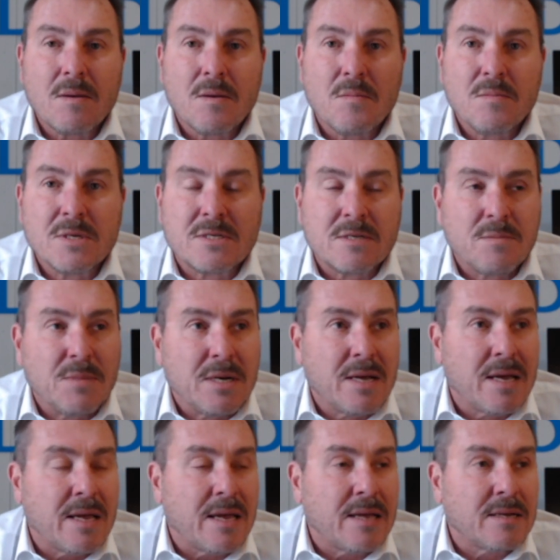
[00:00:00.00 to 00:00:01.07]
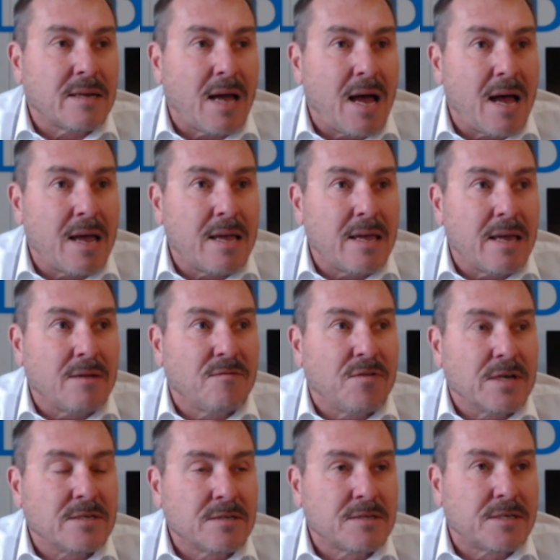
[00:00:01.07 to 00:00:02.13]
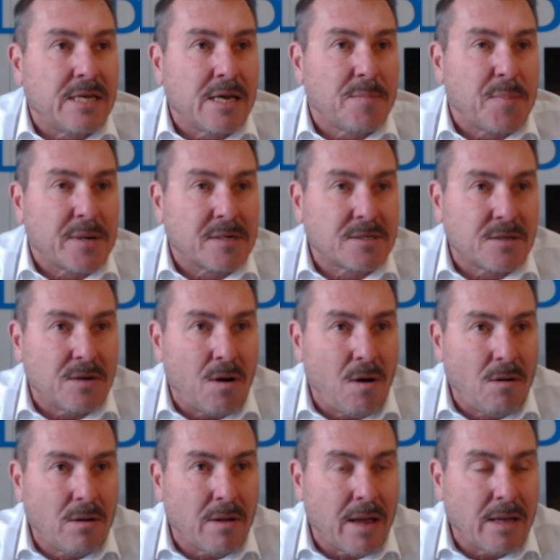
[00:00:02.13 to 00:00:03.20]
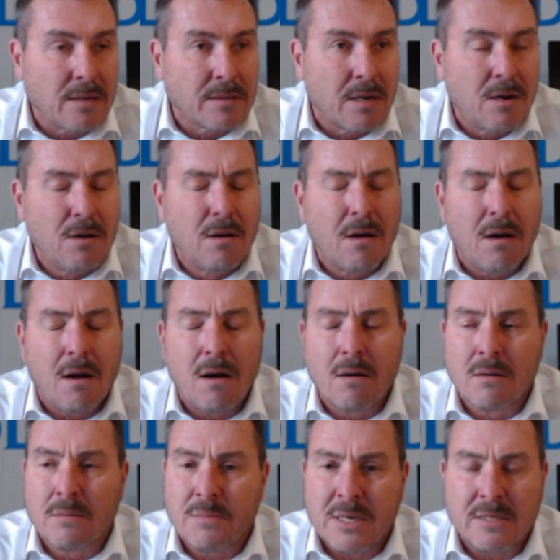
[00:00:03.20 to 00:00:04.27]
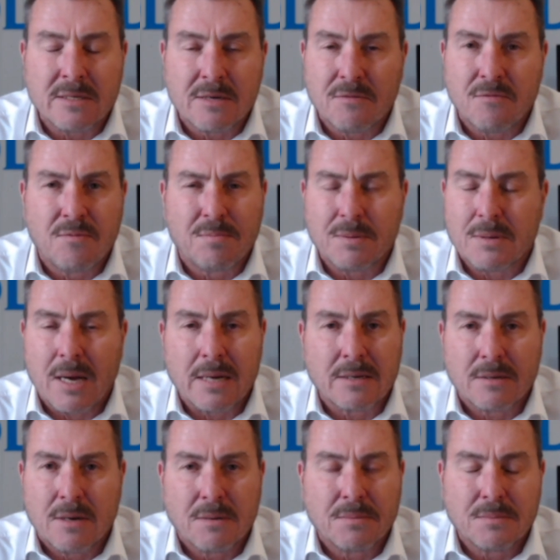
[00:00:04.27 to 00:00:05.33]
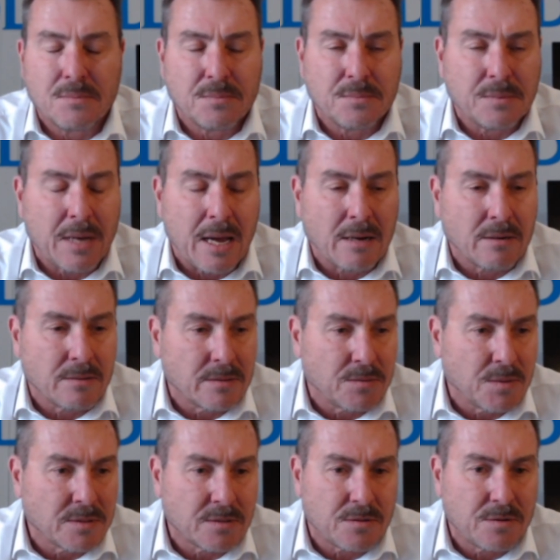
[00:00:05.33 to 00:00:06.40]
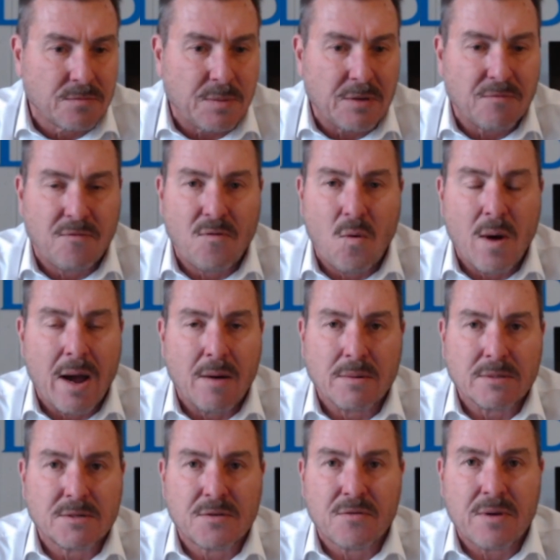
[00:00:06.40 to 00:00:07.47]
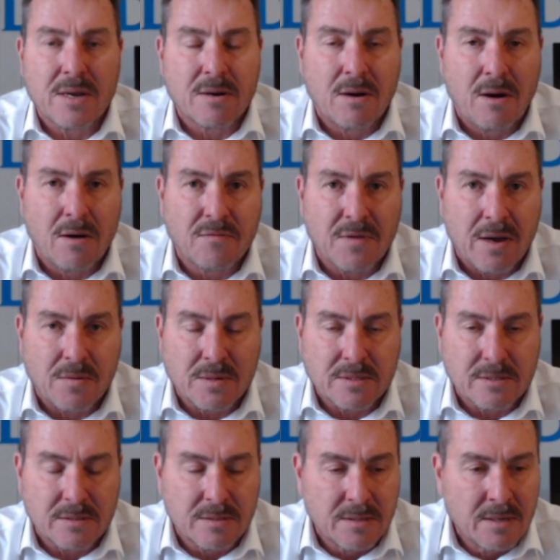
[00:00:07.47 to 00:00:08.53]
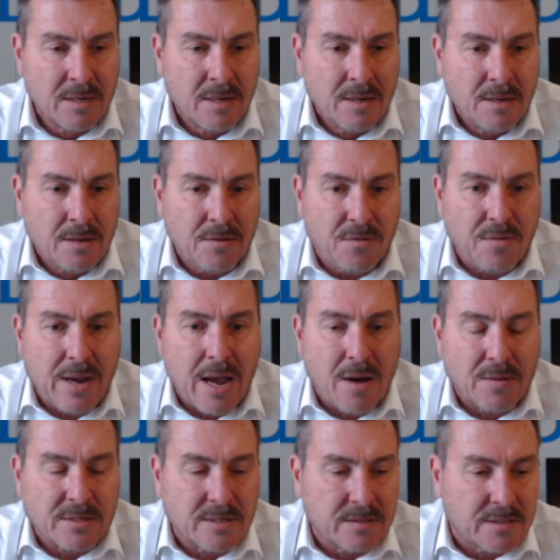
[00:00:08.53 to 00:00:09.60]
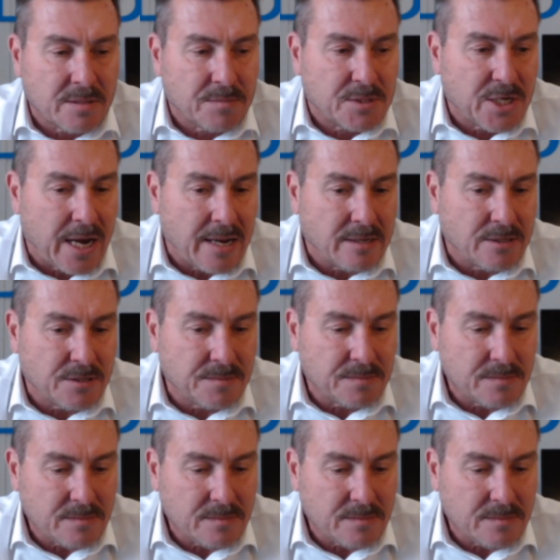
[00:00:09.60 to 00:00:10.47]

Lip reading: Mr. Miller and I and Wessel Skeepers held a long meeting. I don't know how long it was. It could have been 4 hours, 3.5 hours. 3 hours and some change.